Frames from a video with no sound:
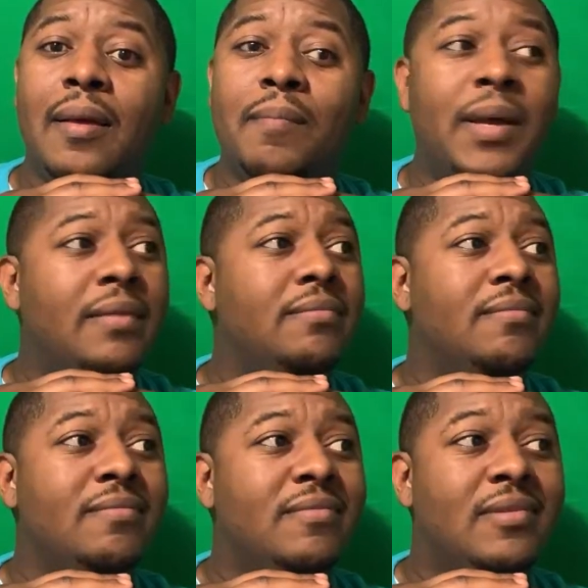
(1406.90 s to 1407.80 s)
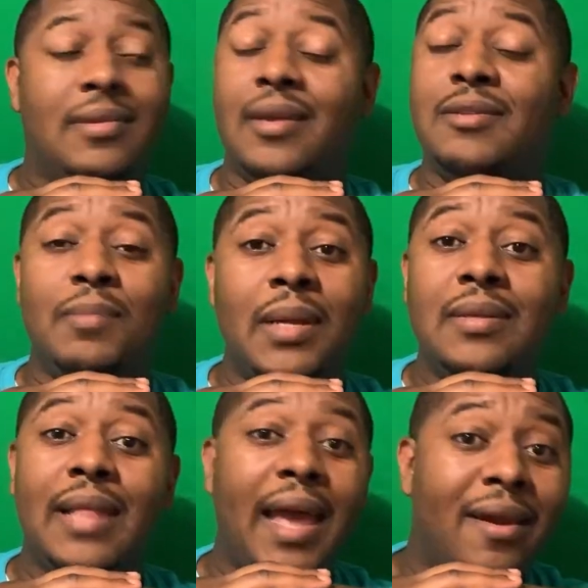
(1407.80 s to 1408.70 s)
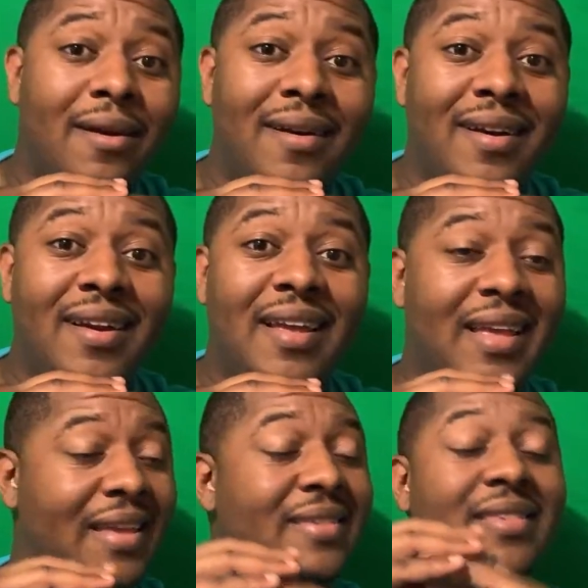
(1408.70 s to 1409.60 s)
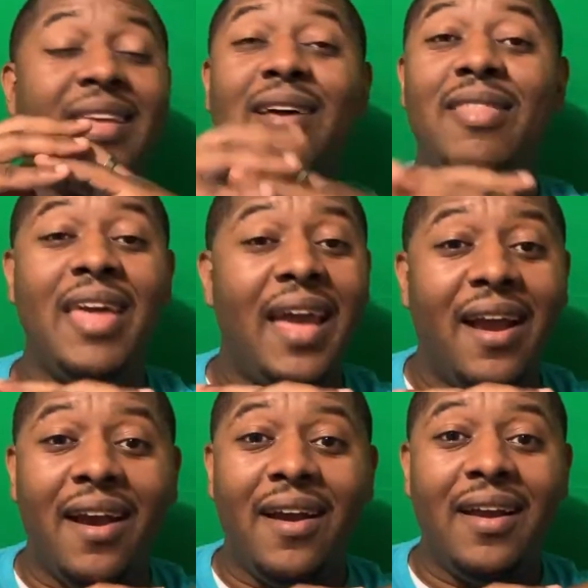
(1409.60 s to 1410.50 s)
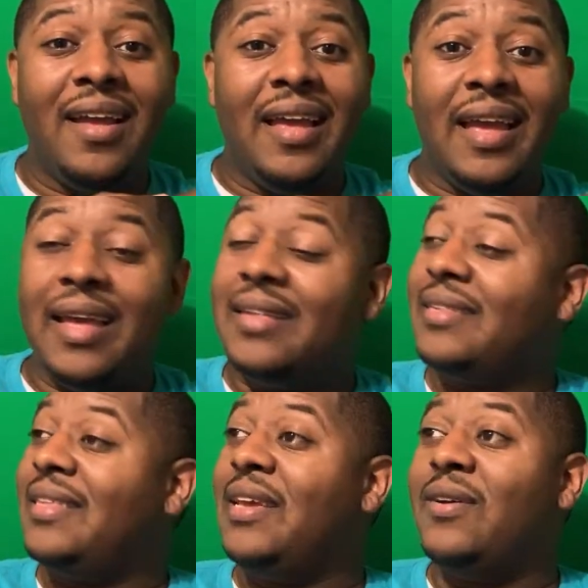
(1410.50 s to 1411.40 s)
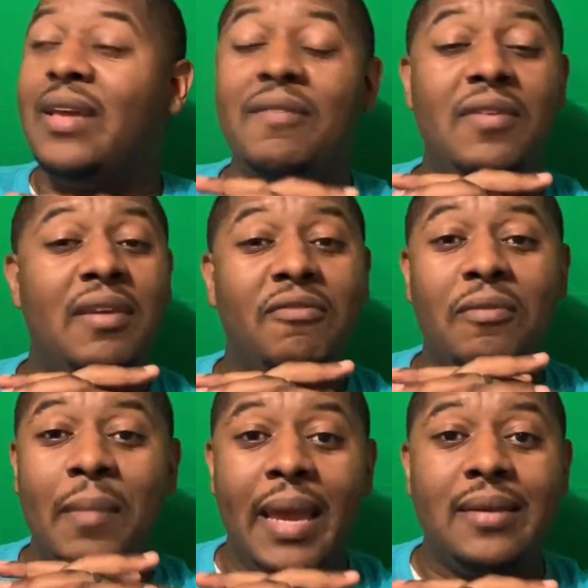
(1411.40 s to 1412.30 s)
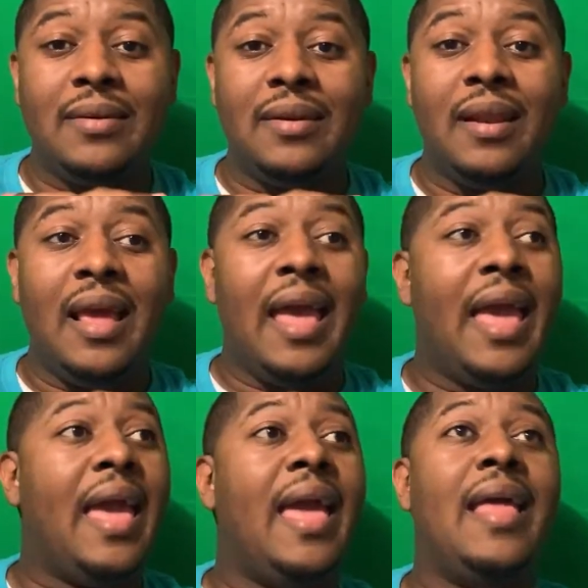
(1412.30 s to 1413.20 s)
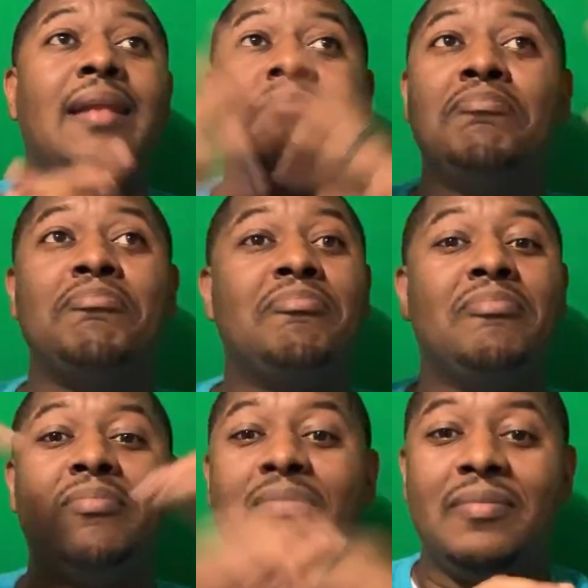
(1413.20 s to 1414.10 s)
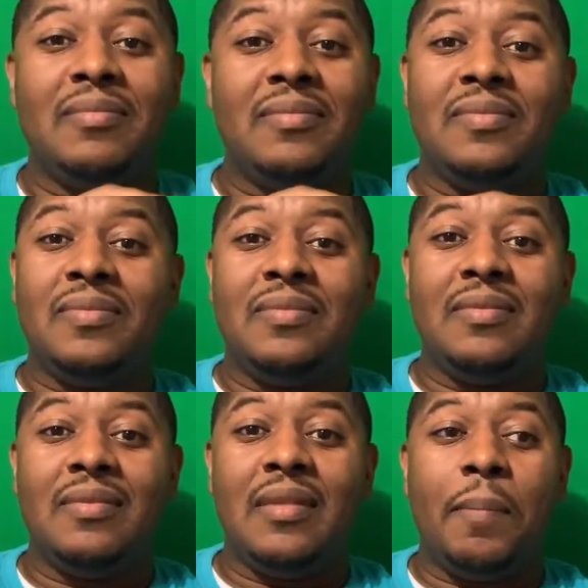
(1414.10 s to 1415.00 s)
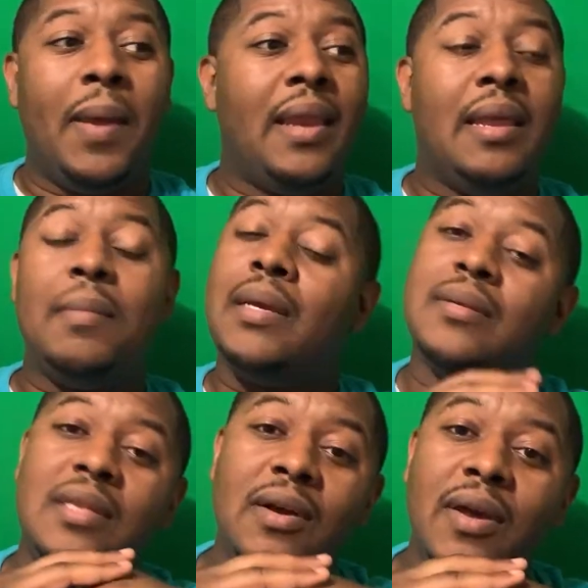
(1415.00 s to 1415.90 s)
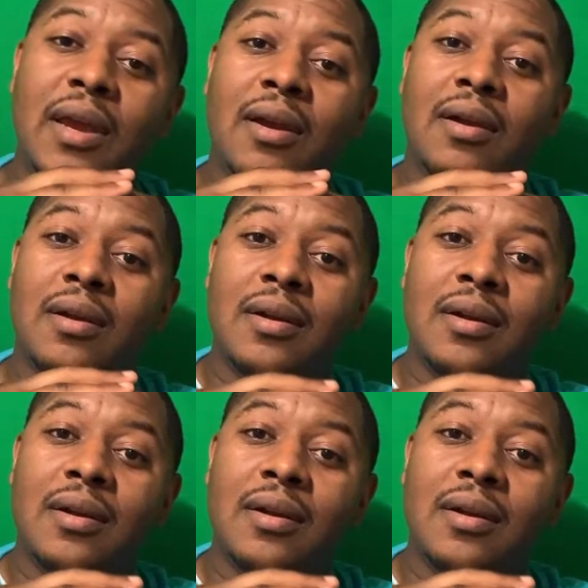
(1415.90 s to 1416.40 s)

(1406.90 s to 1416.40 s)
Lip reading: But 6 months later, he's still there. He's still giving information, and the pandemic is still here.